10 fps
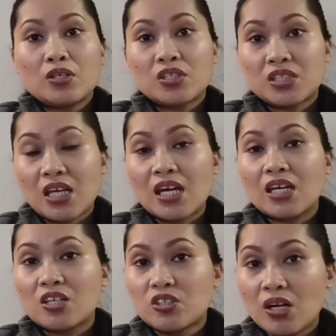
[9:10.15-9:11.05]
stay
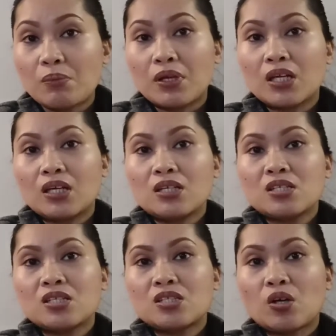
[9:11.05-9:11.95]
in Germany,
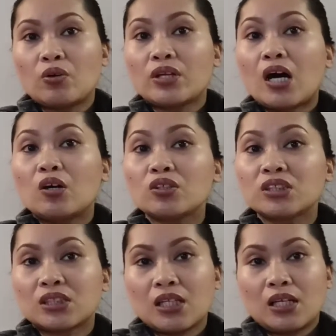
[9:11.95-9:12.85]
show the
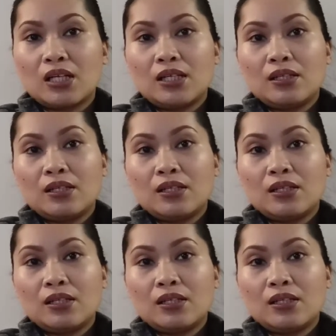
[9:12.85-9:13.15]
hostel